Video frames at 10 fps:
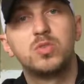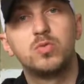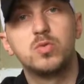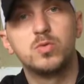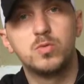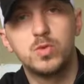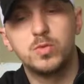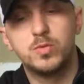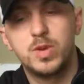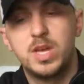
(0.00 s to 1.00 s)
through the
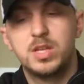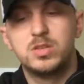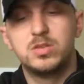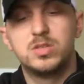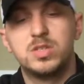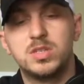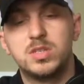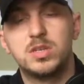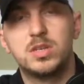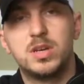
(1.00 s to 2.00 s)
roof. due to